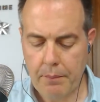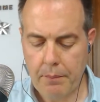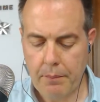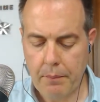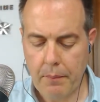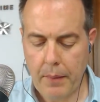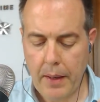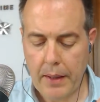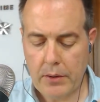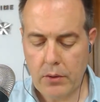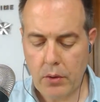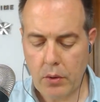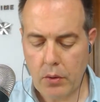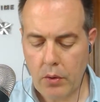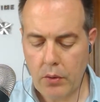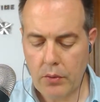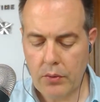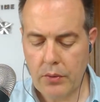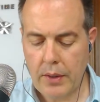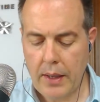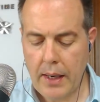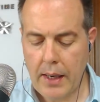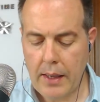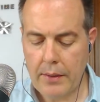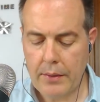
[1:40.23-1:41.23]

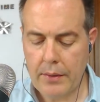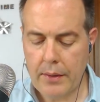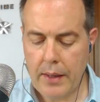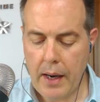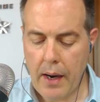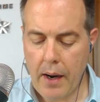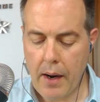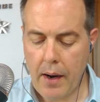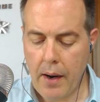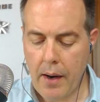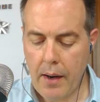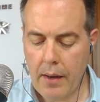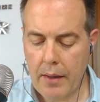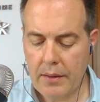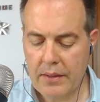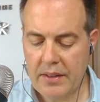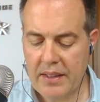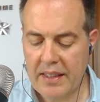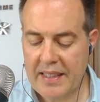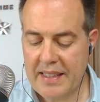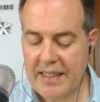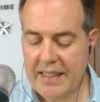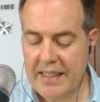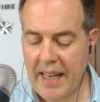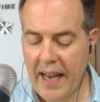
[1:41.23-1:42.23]
Mitochondria are
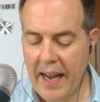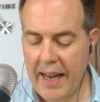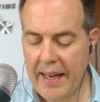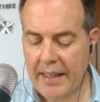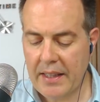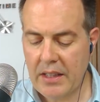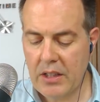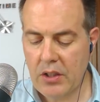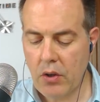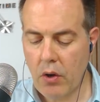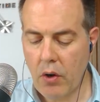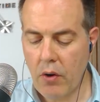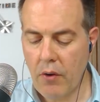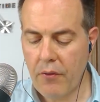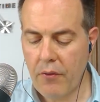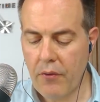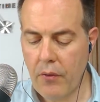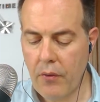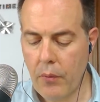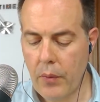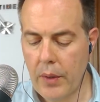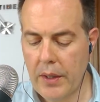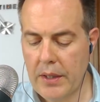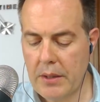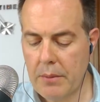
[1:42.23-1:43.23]
the sites of
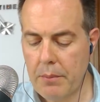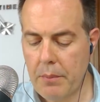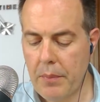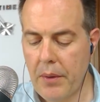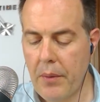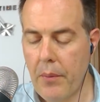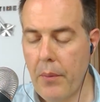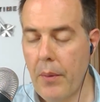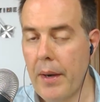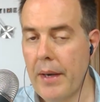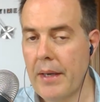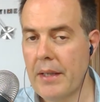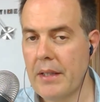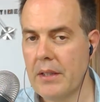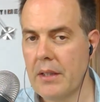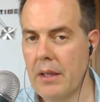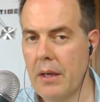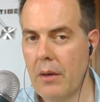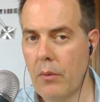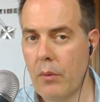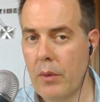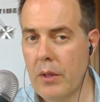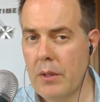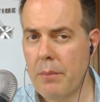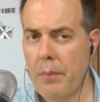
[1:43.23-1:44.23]

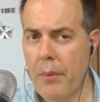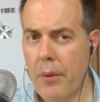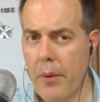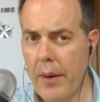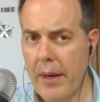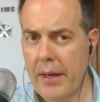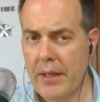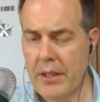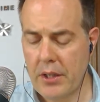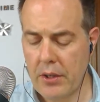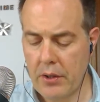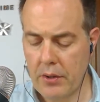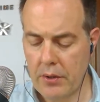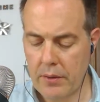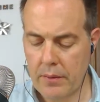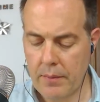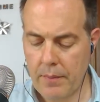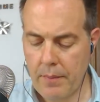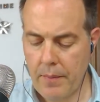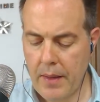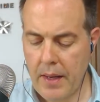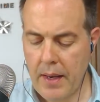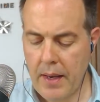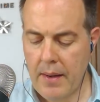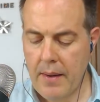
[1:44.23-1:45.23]
respiration,
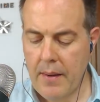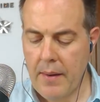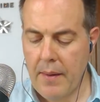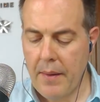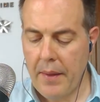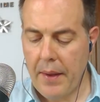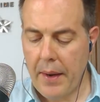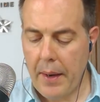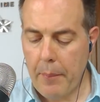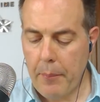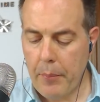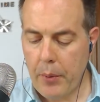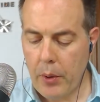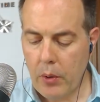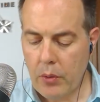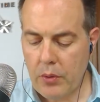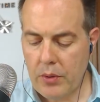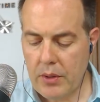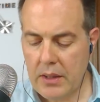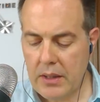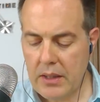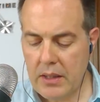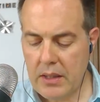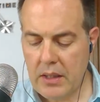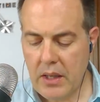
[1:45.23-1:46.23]
a
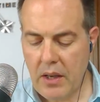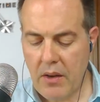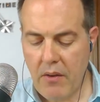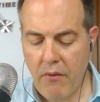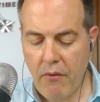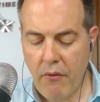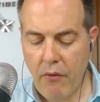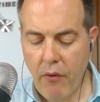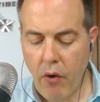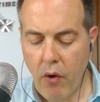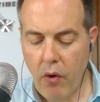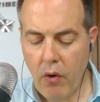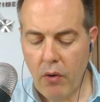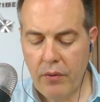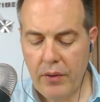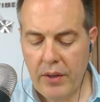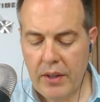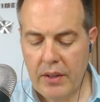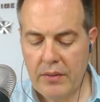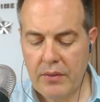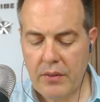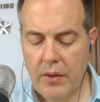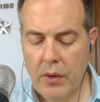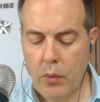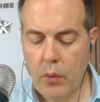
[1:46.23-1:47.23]
process
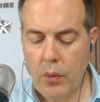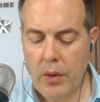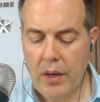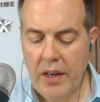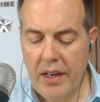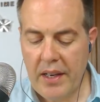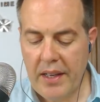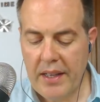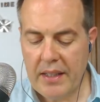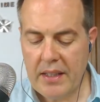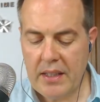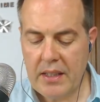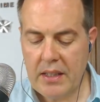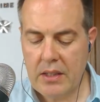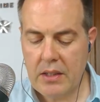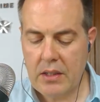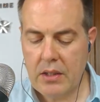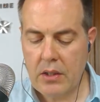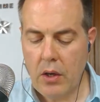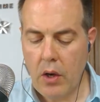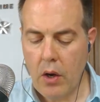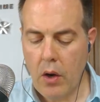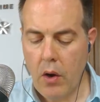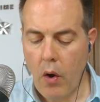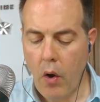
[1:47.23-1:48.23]
involving the release
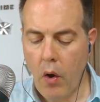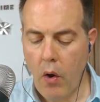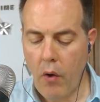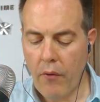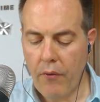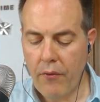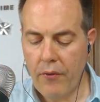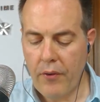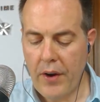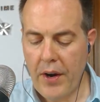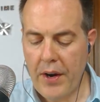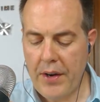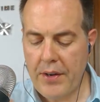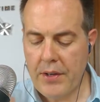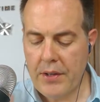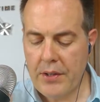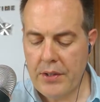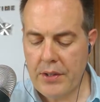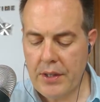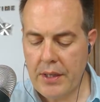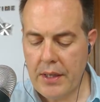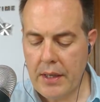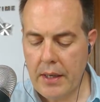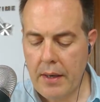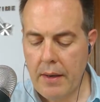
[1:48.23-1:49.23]
of
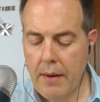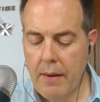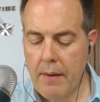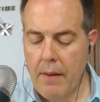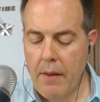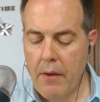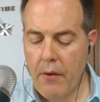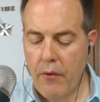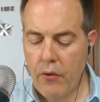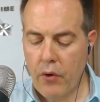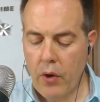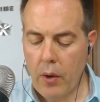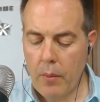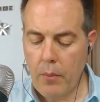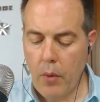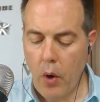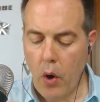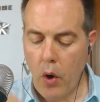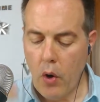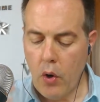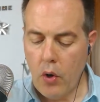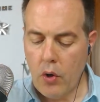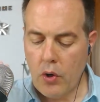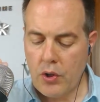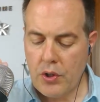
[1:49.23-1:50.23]
energy from
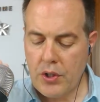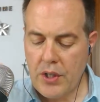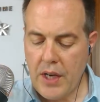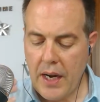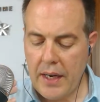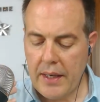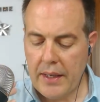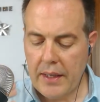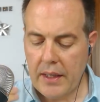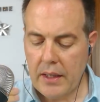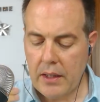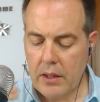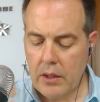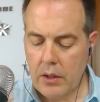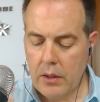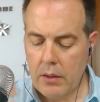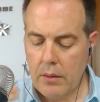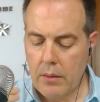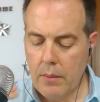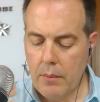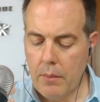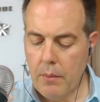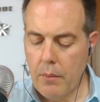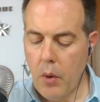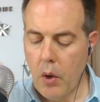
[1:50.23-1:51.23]
organic
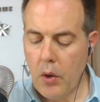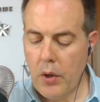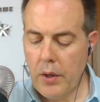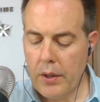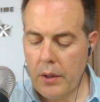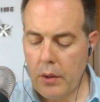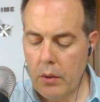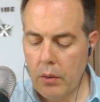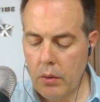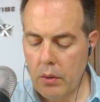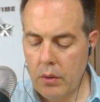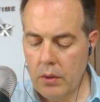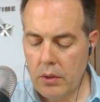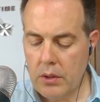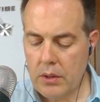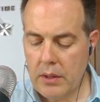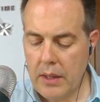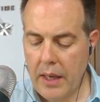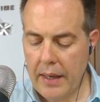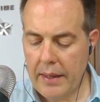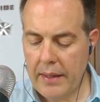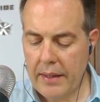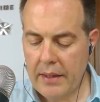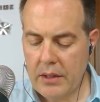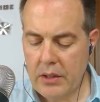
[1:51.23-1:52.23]
molecules
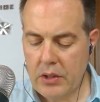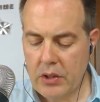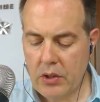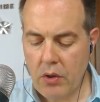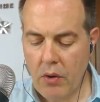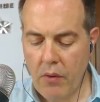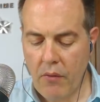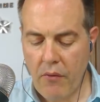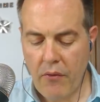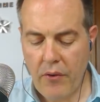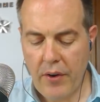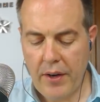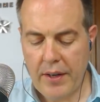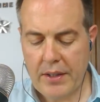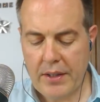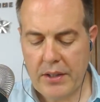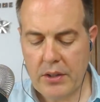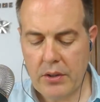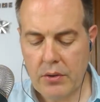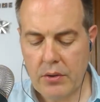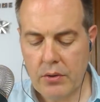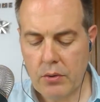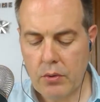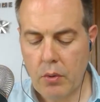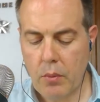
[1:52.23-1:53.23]
and its
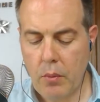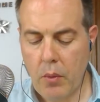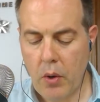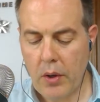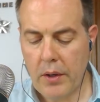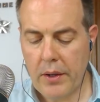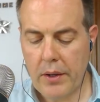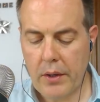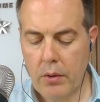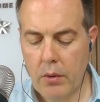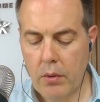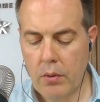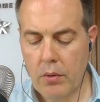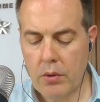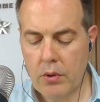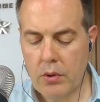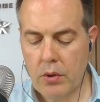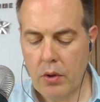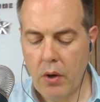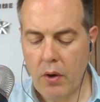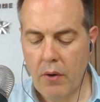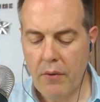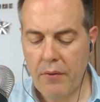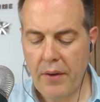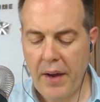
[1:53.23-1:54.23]
conversion to molecules
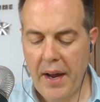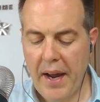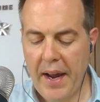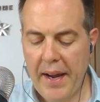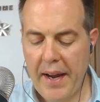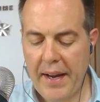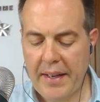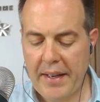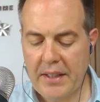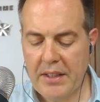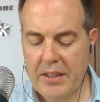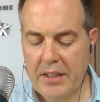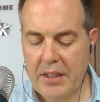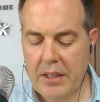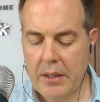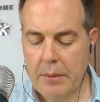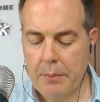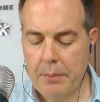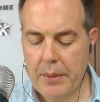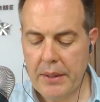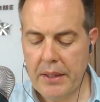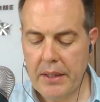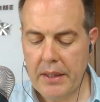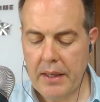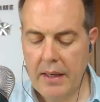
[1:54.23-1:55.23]
of
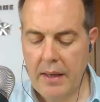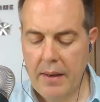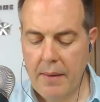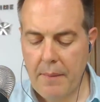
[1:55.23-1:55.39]
ATP,